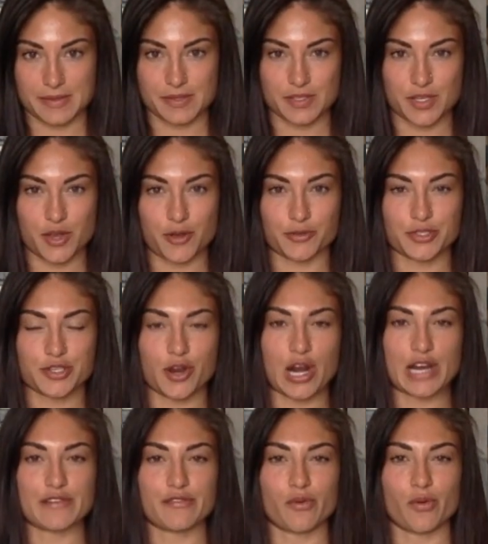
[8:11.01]
So
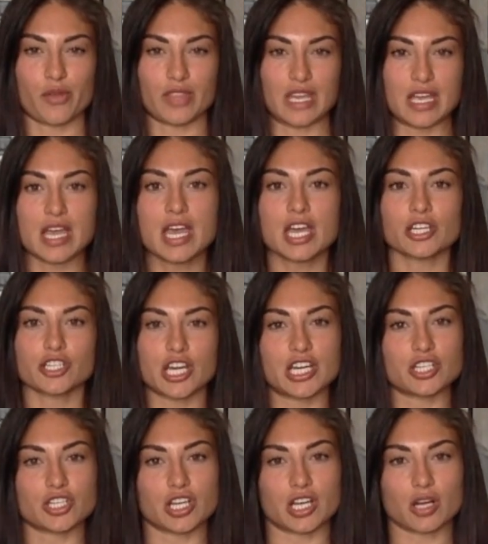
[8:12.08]
sorry for the
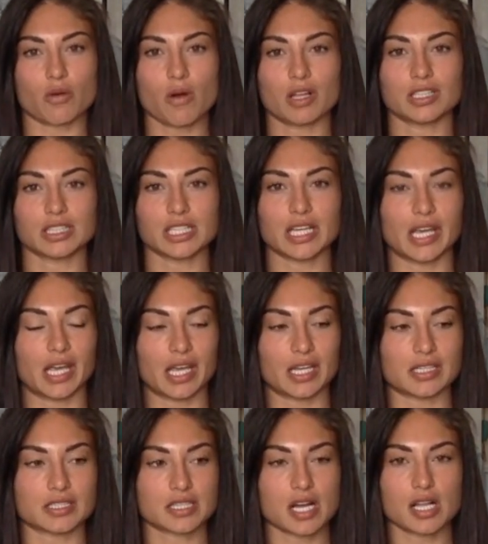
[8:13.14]
change in quality
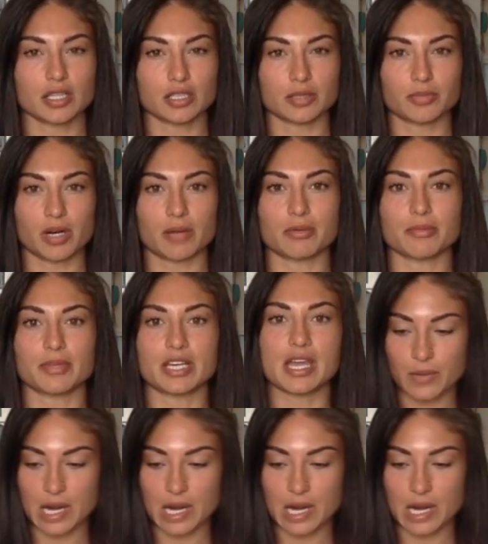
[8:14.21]
and color probably.